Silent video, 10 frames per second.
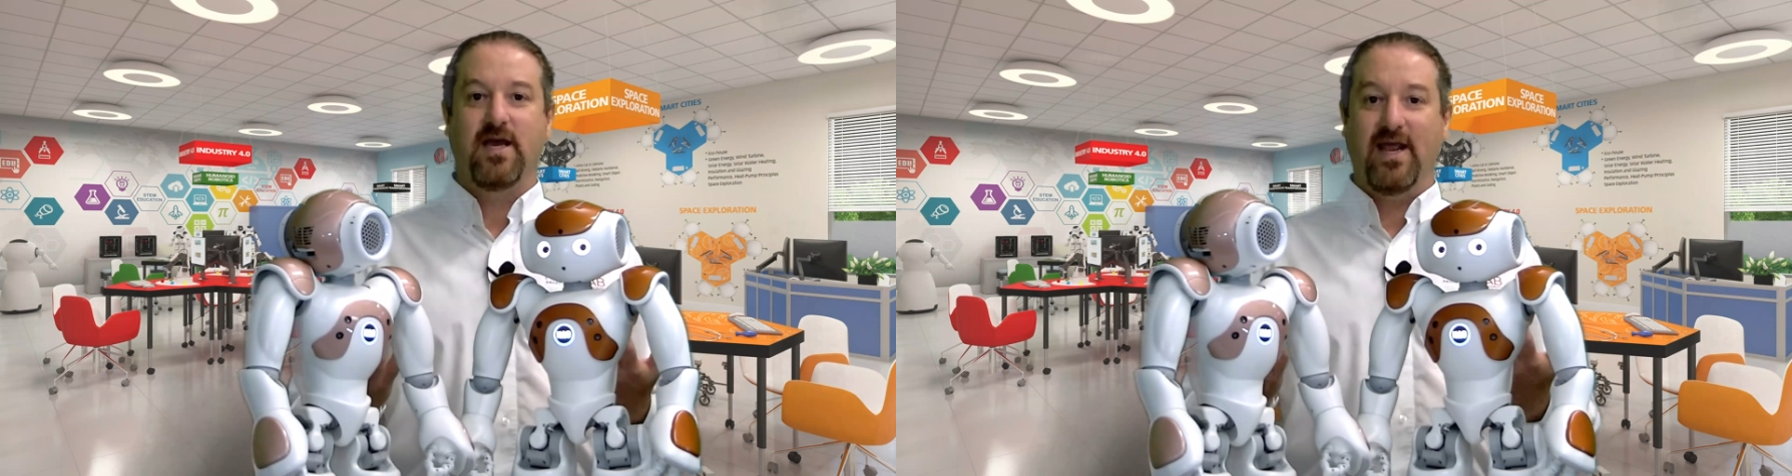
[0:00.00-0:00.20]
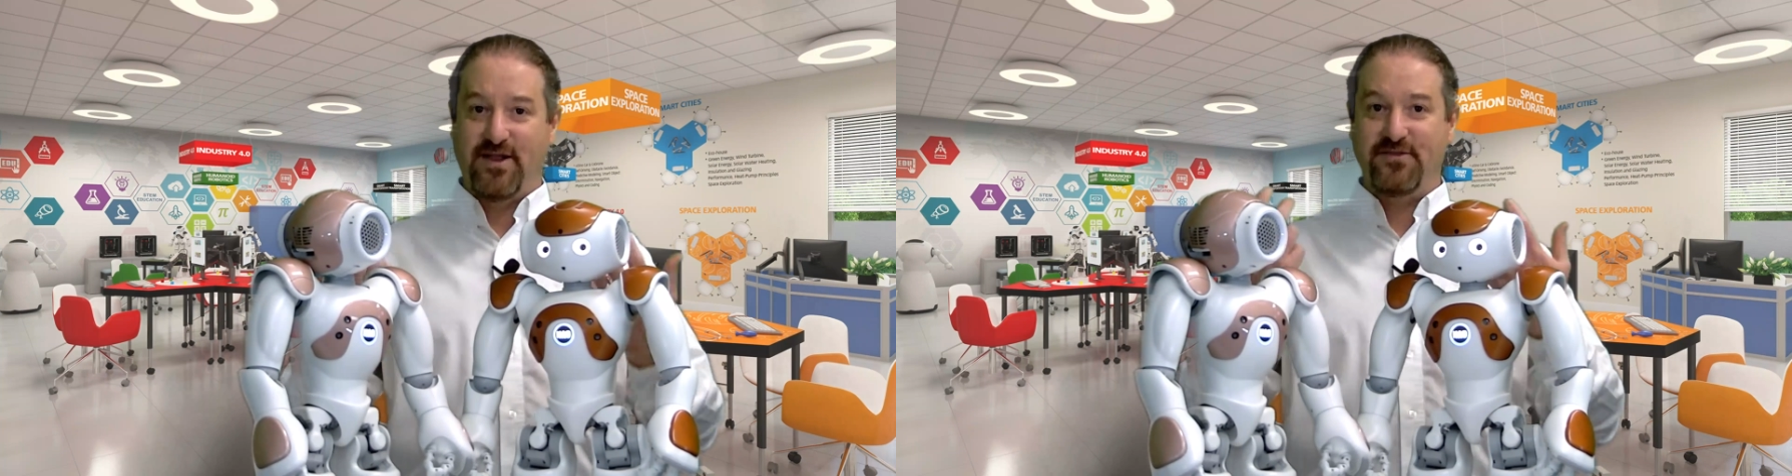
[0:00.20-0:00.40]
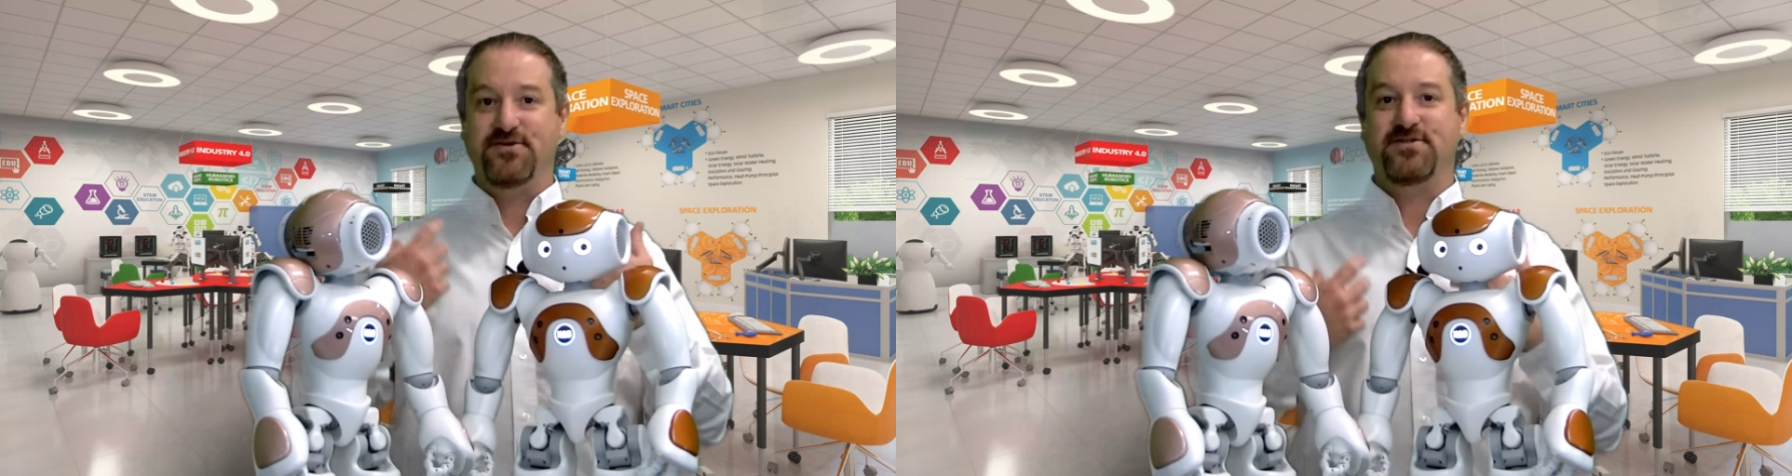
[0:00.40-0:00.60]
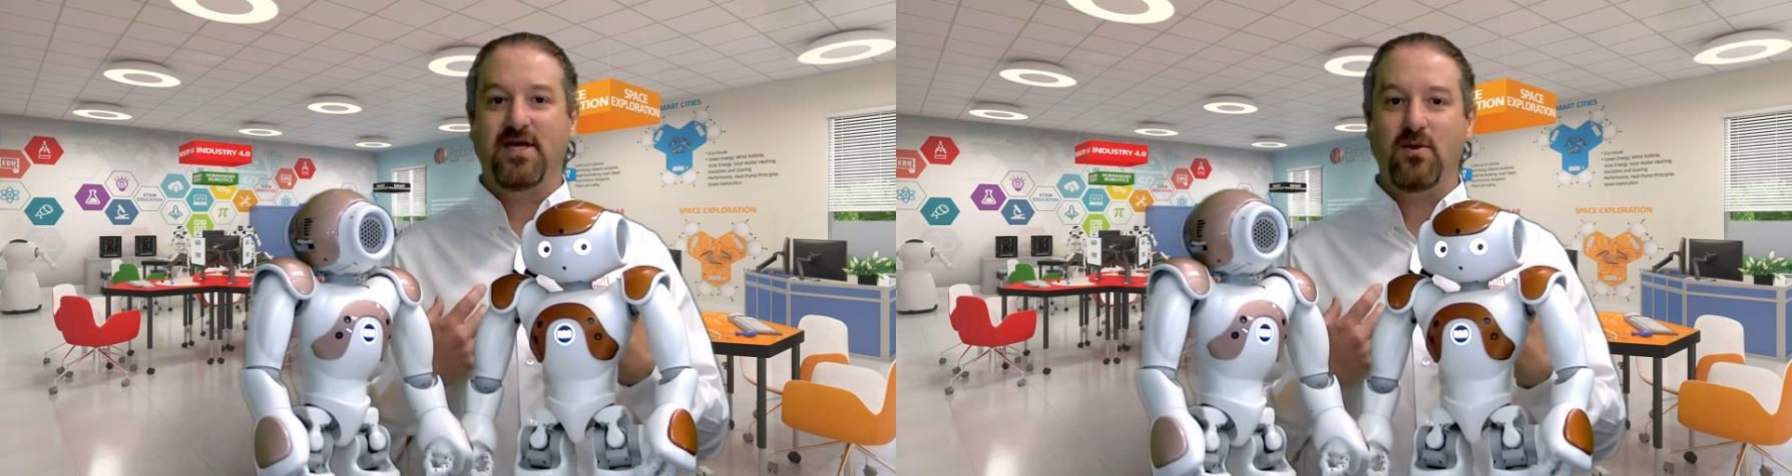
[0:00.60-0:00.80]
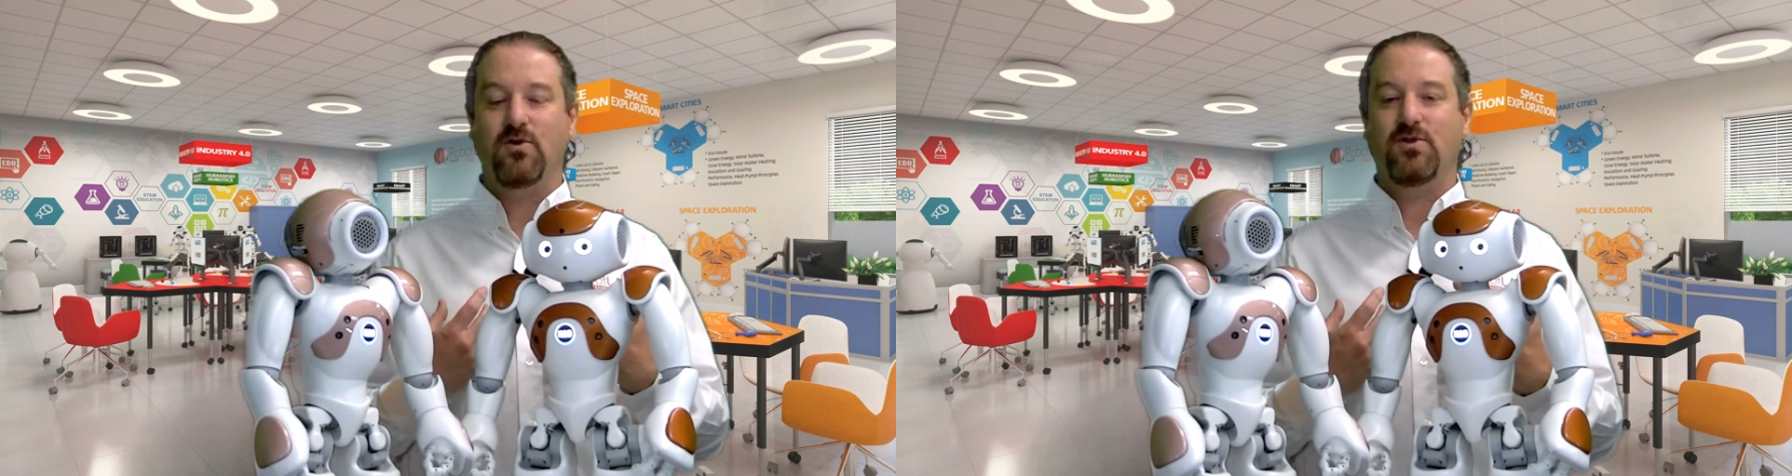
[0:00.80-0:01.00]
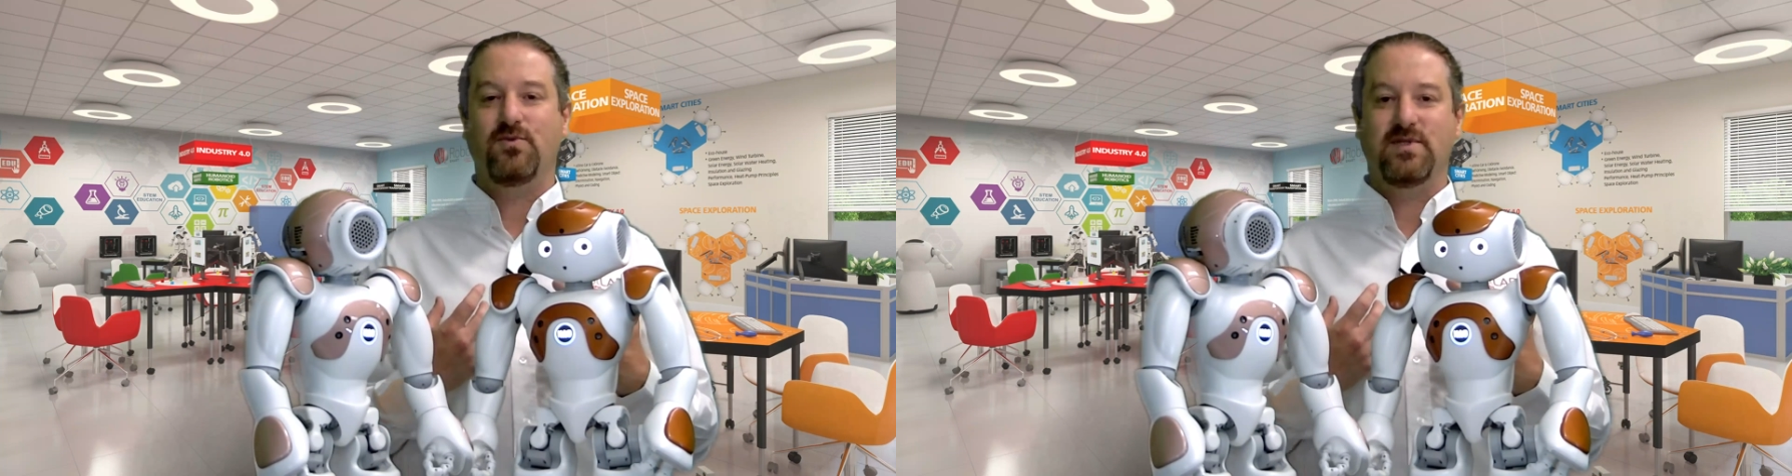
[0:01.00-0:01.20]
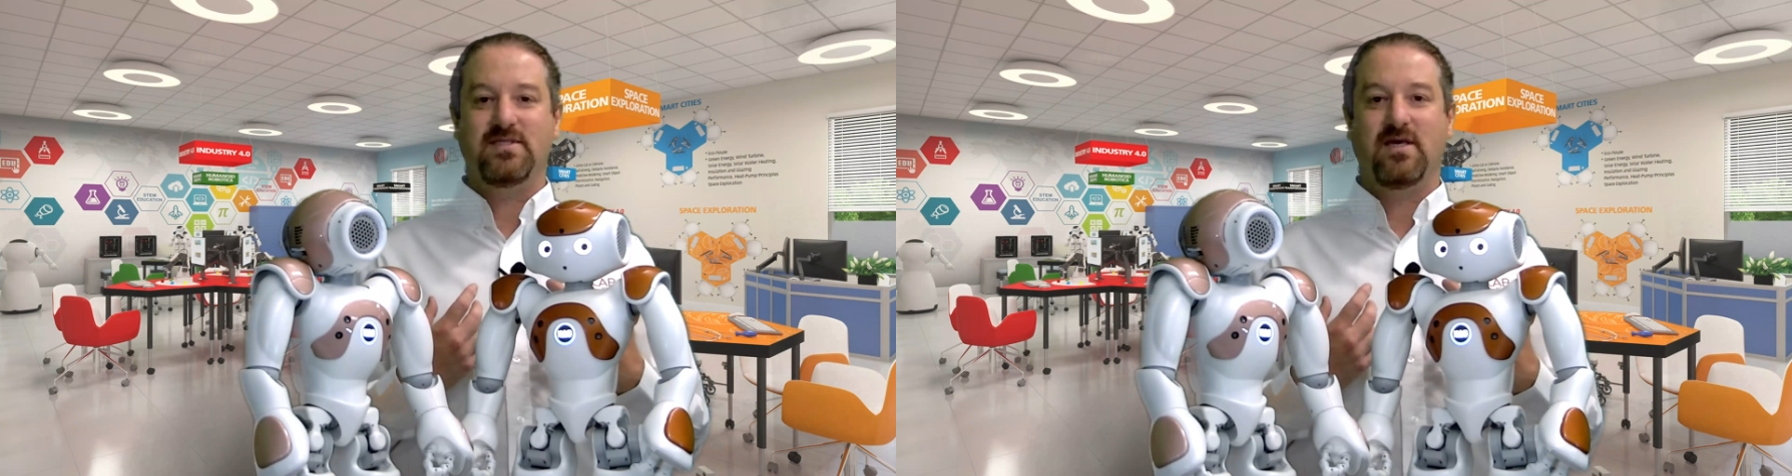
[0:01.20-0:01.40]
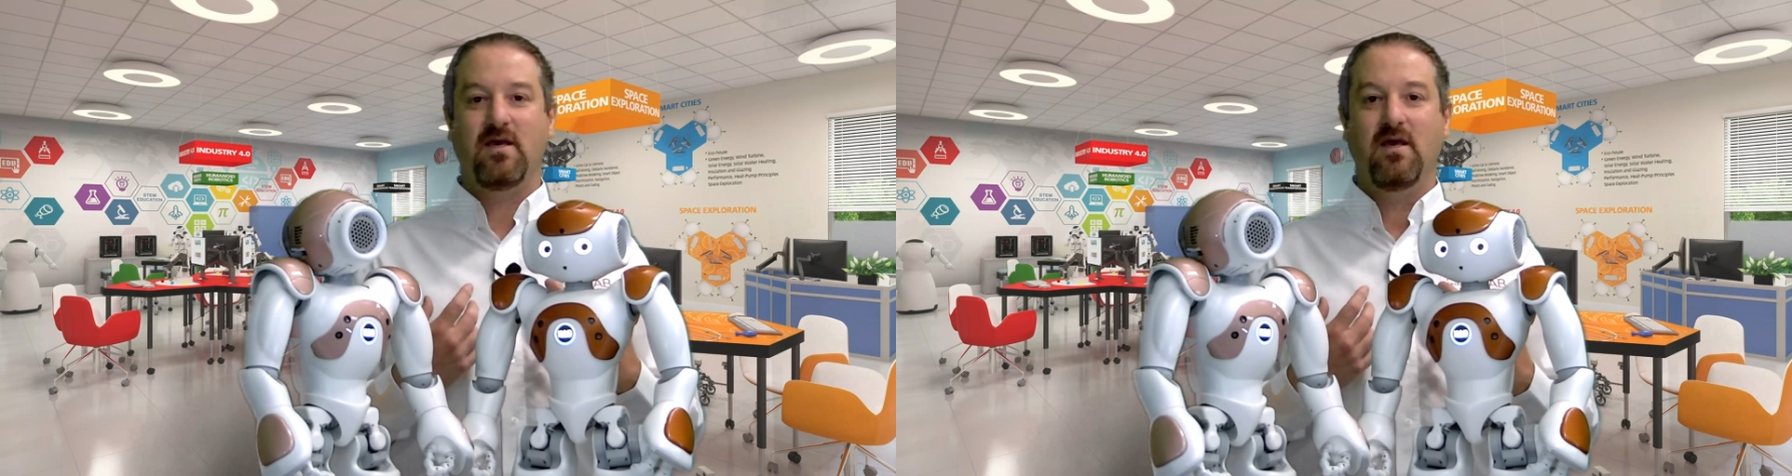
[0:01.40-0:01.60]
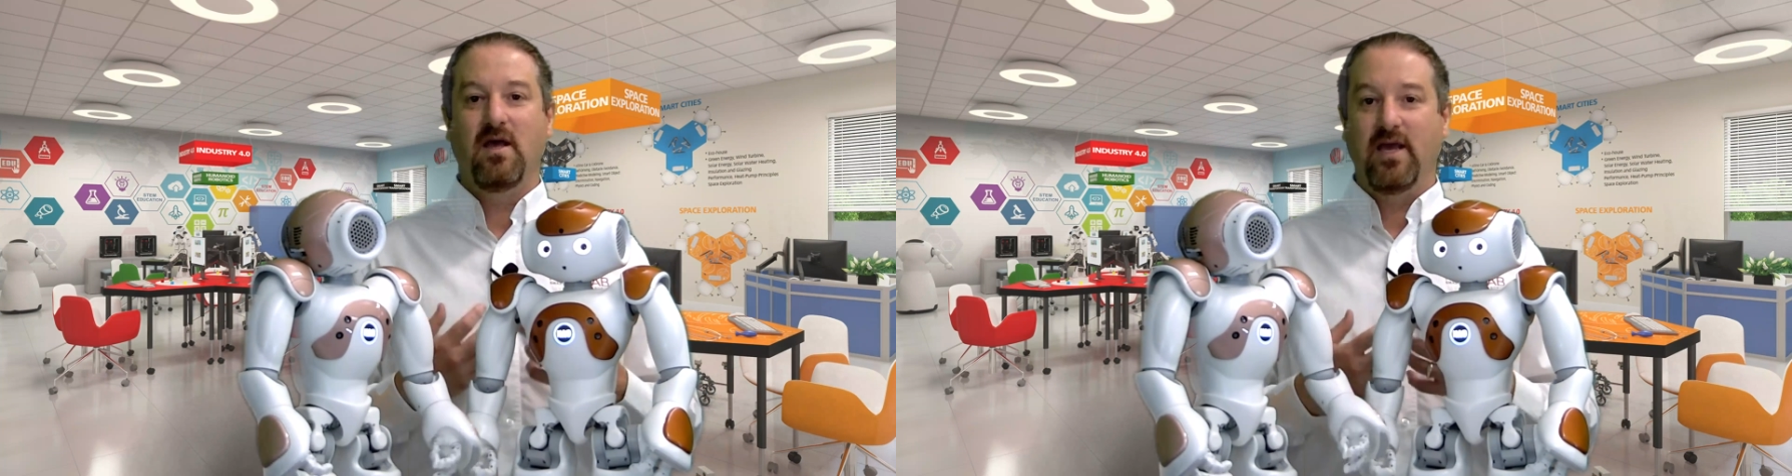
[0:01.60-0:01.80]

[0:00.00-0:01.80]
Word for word: and understand what we say